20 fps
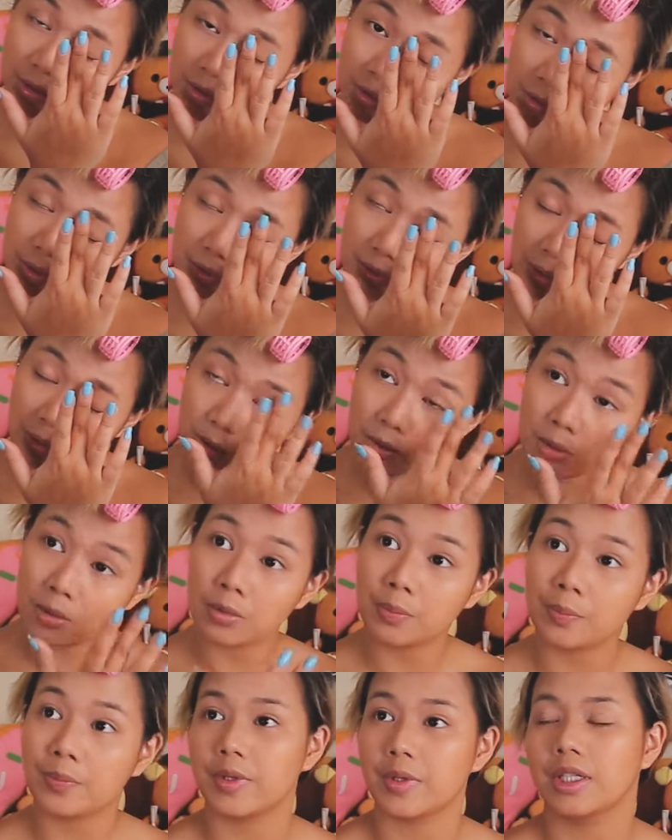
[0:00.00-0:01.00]

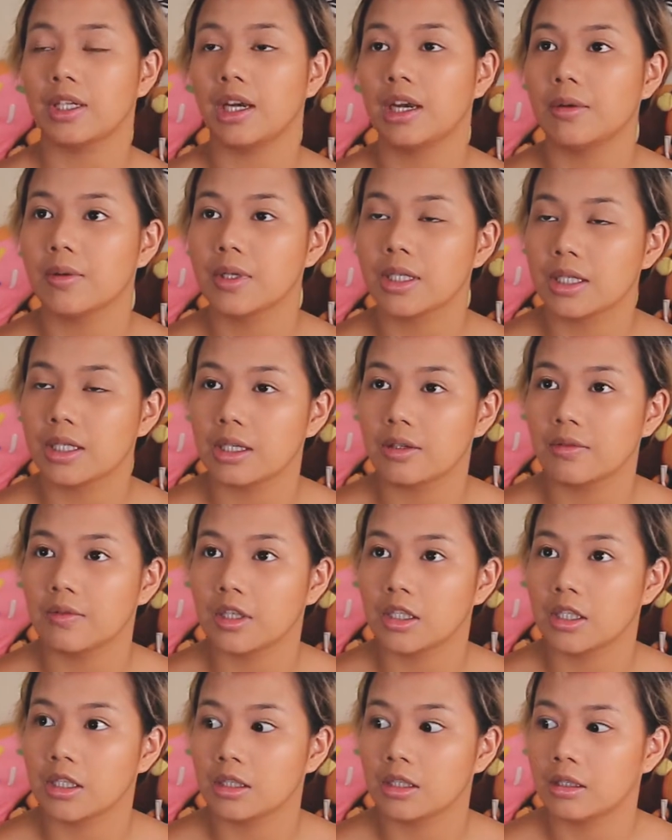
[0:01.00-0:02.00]
soaps, I was
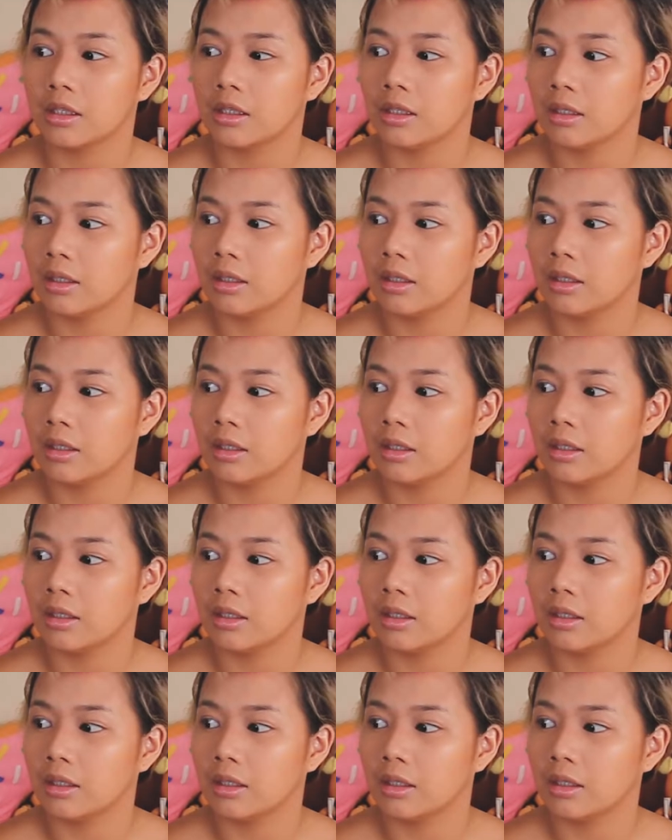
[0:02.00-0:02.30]
given